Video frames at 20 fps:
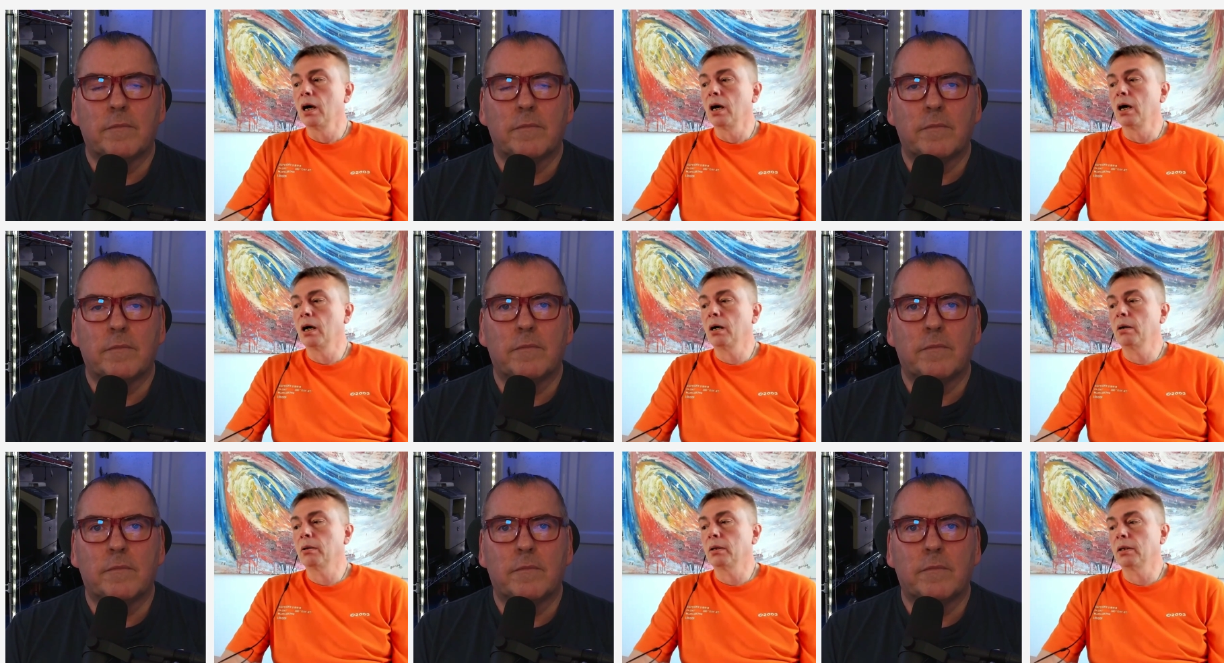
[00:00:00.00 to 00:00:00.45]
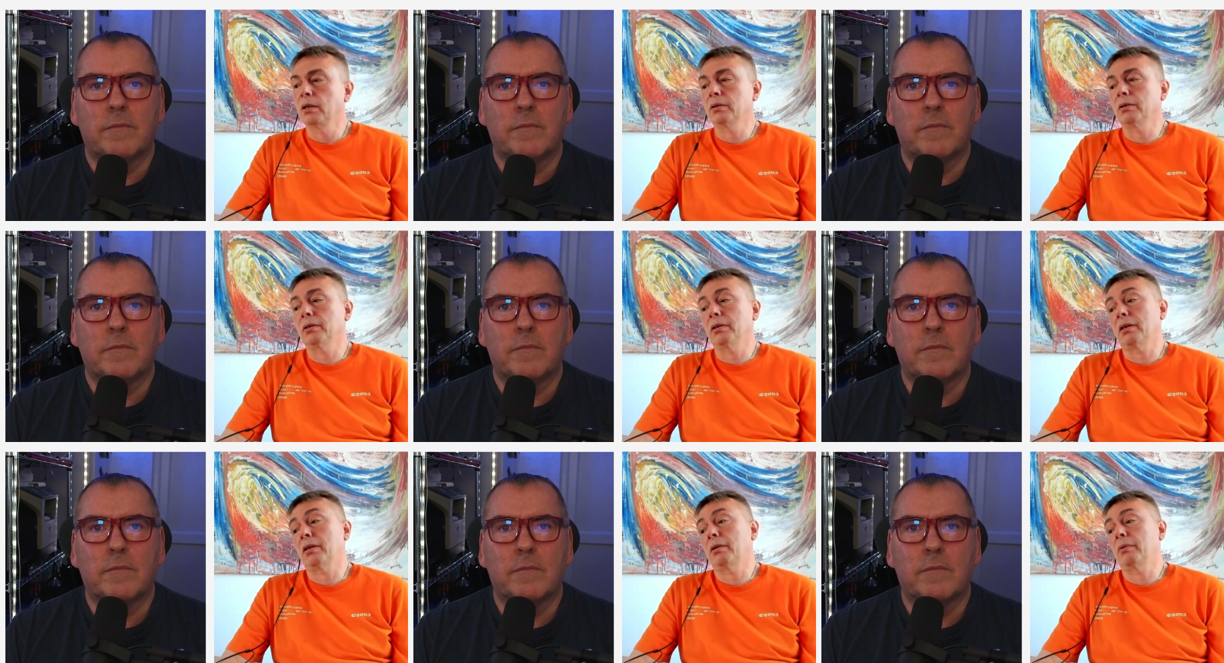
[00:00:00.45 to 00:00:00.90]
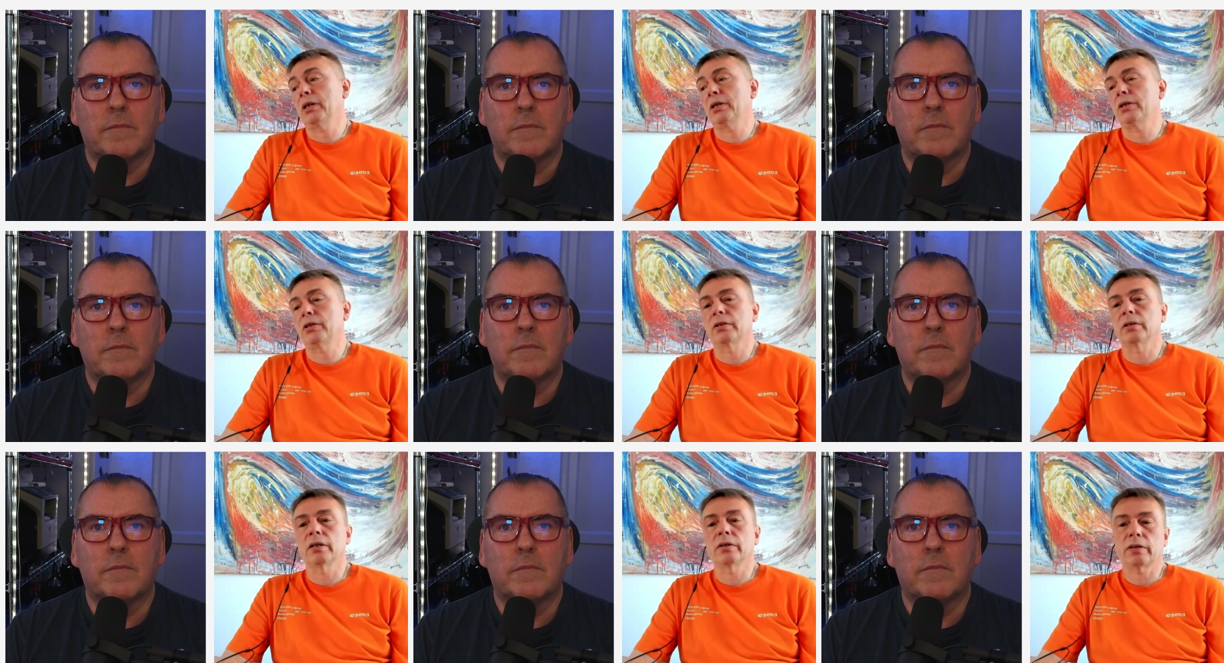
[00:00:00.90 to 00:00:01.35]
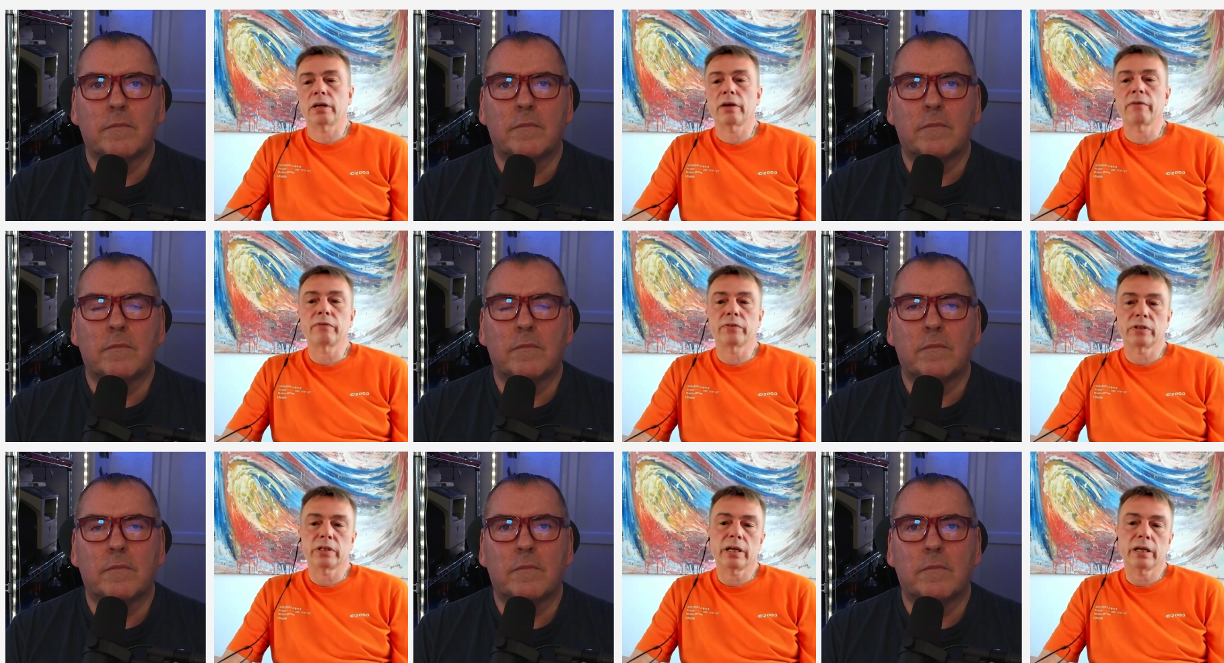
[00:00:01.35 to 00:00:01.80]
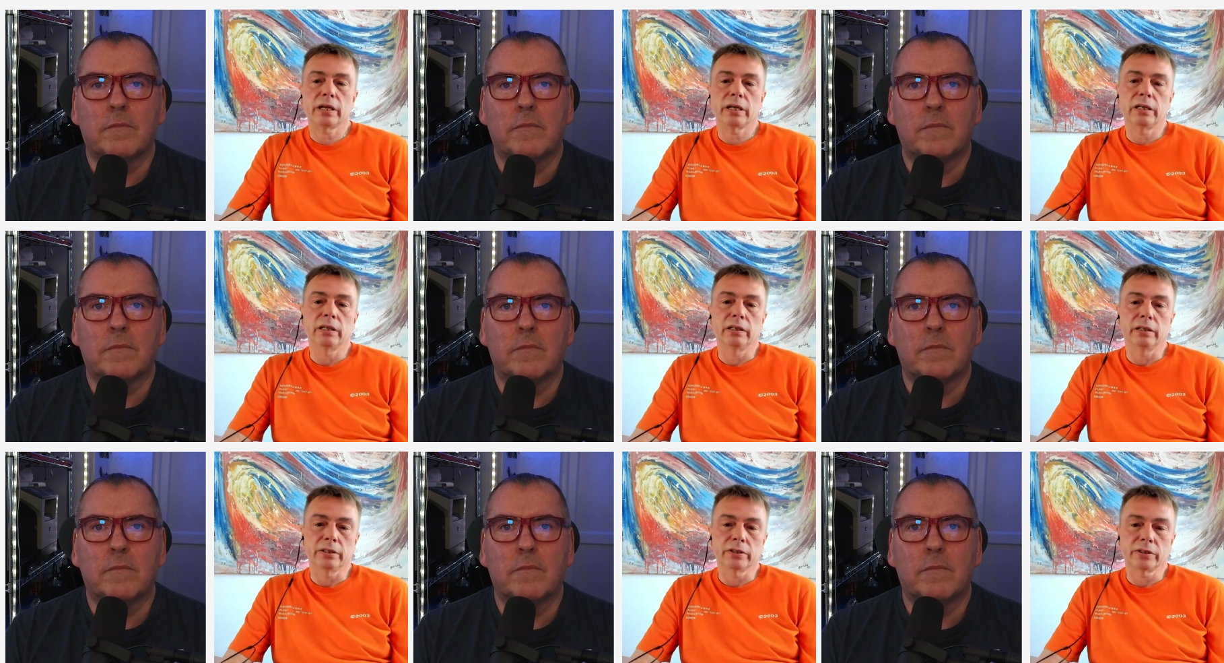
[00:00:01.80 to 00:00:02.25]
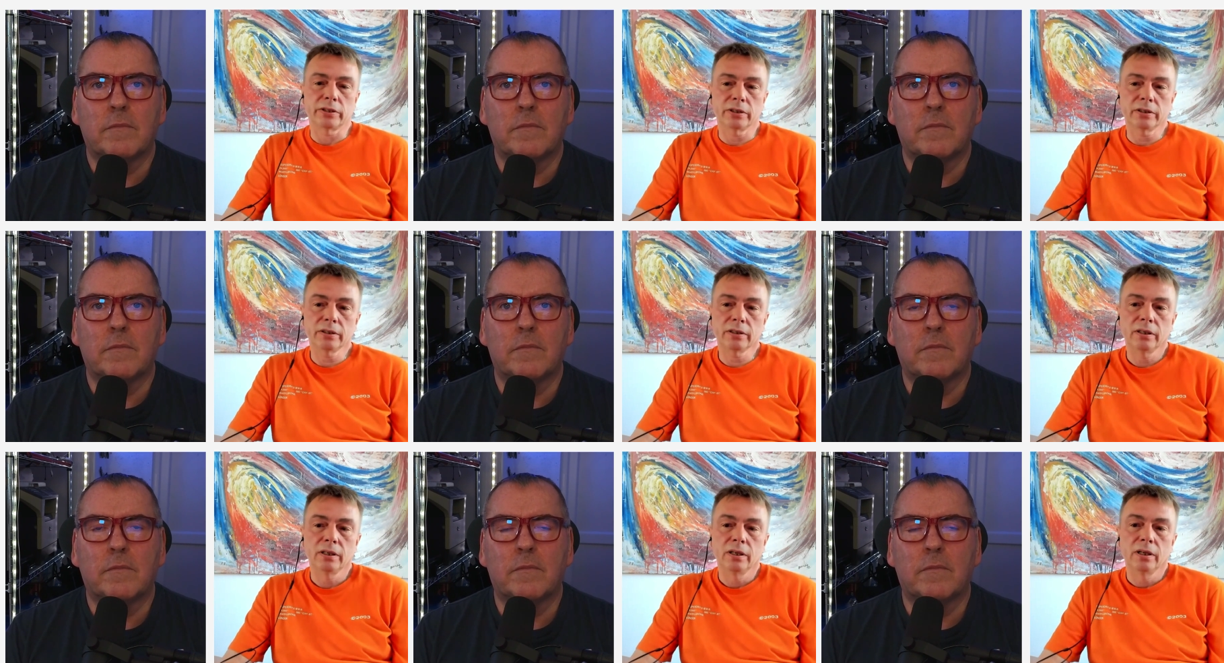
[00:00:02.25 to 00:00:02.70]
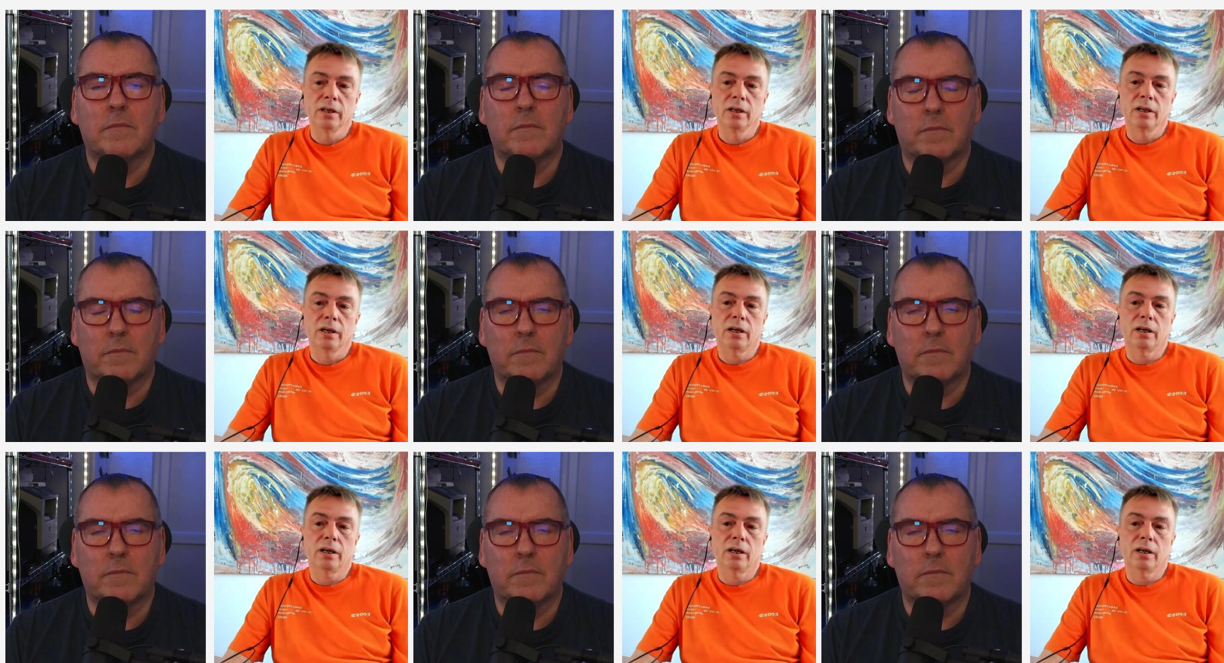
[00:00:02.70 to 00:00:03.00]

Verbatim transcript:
Speaker 1: Uh, the question is if they listen.